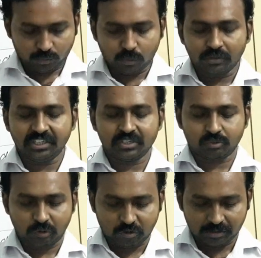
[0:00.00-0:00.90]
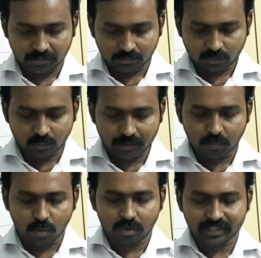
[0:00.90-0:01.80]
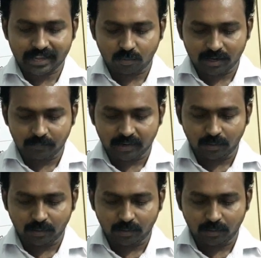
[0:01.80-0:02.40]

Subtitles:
20th century, when more than 1